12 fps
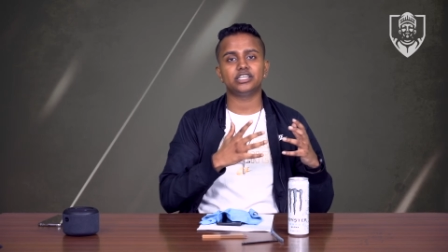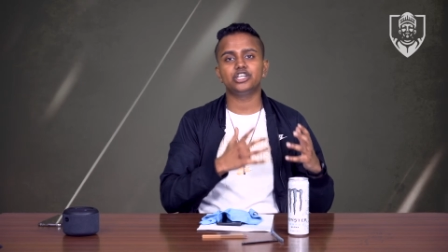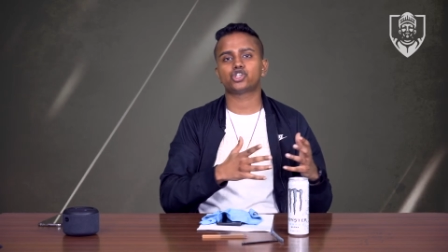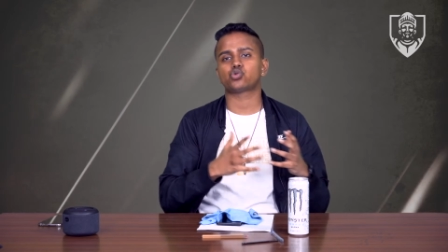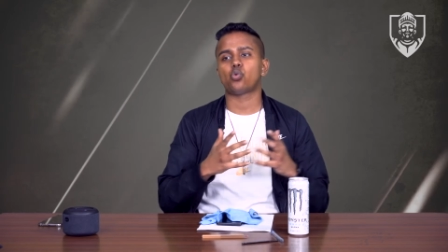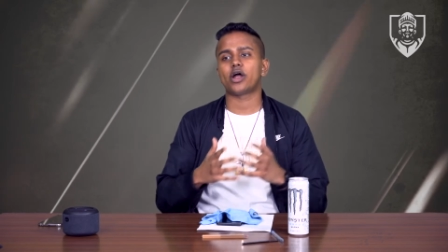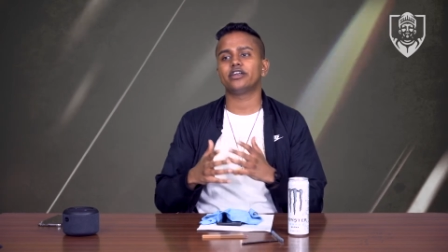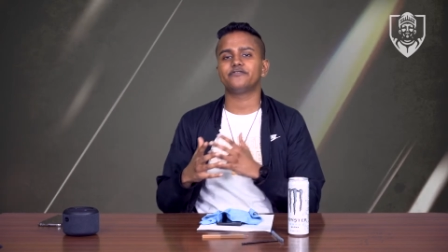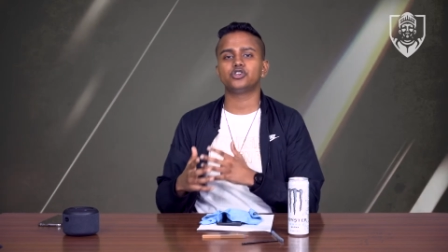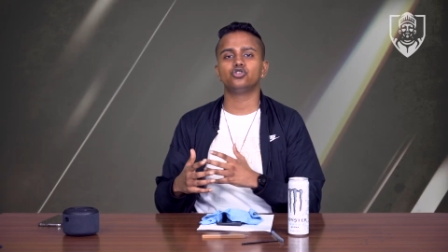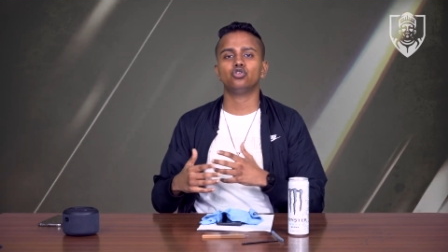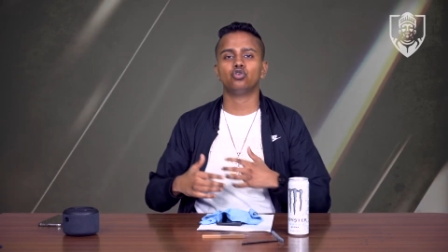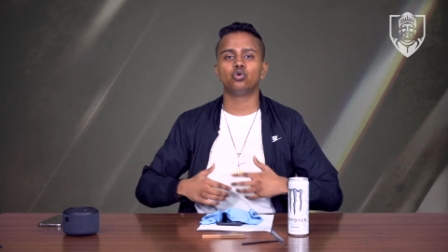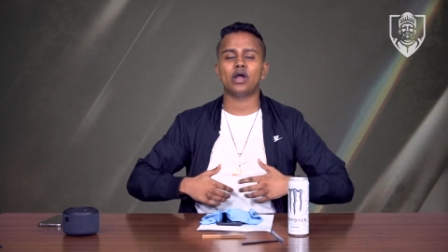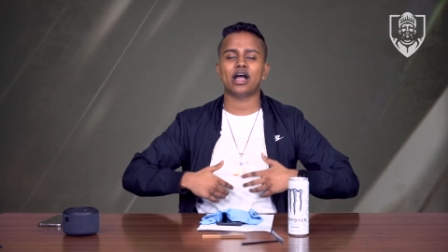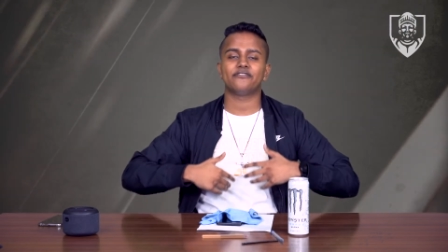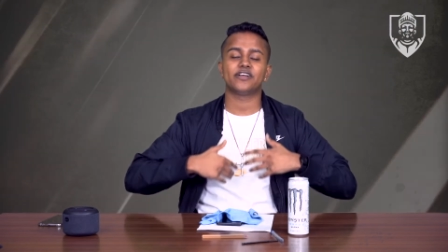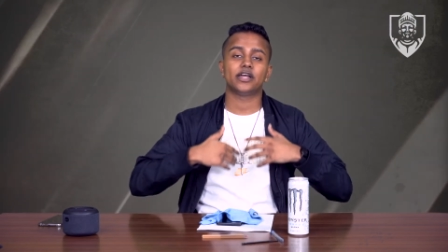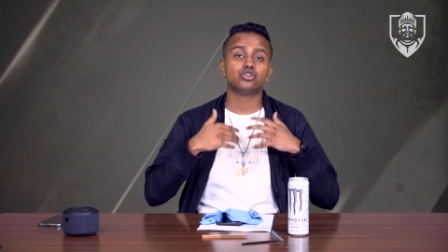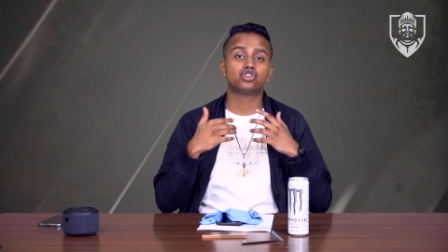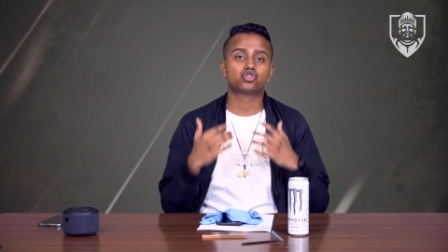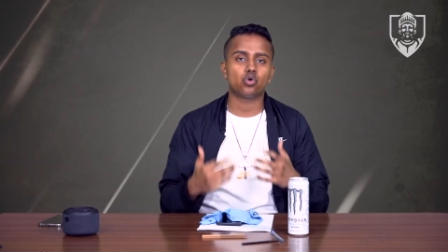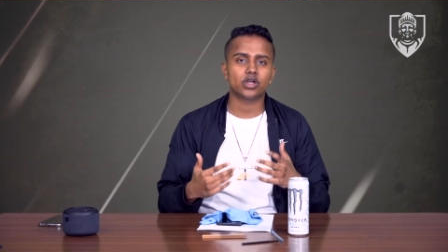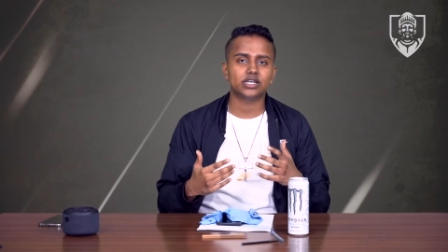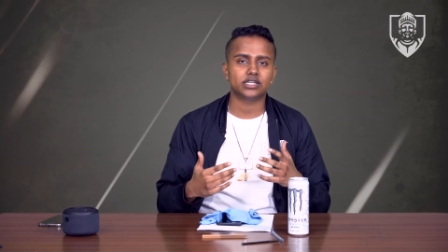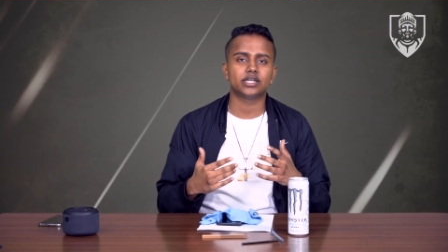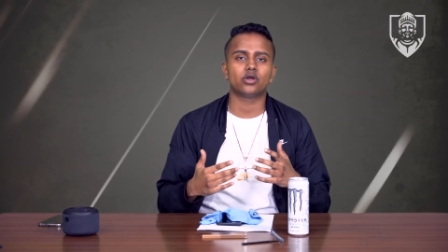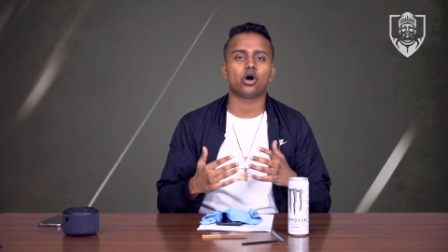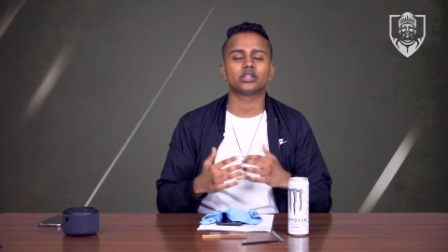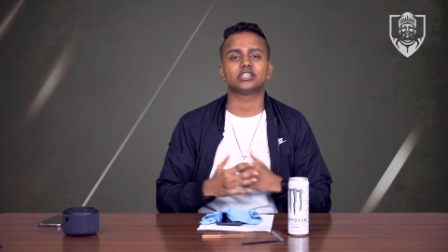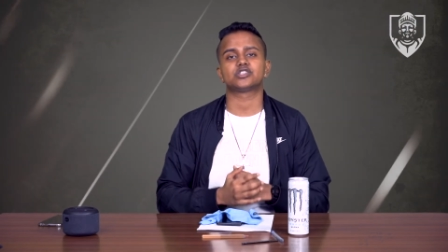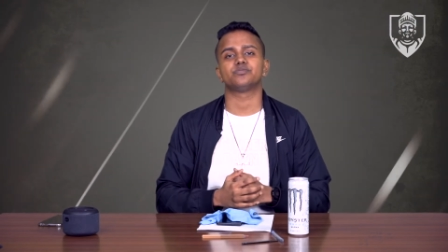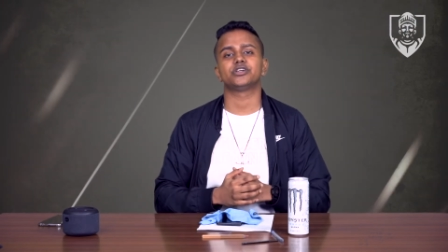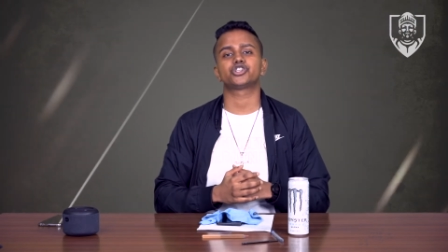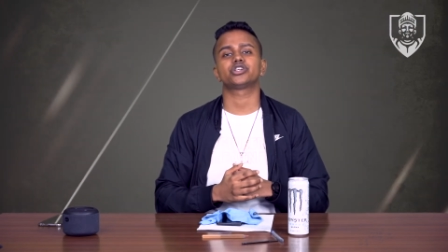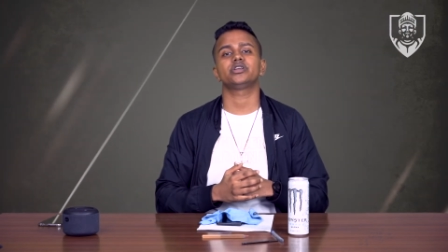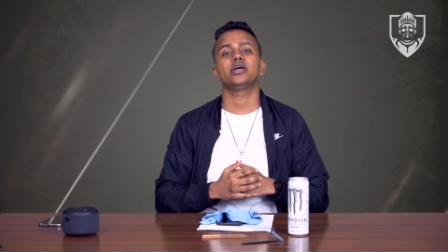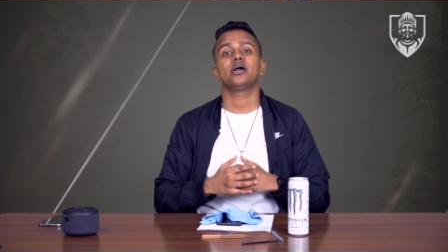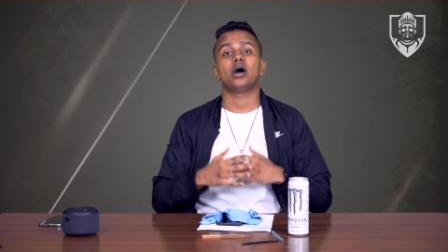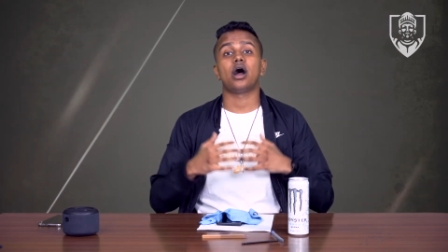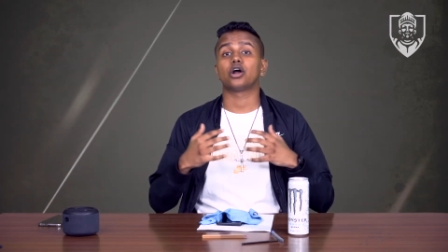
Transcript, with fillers: each one of you who have joined in on this mission uh,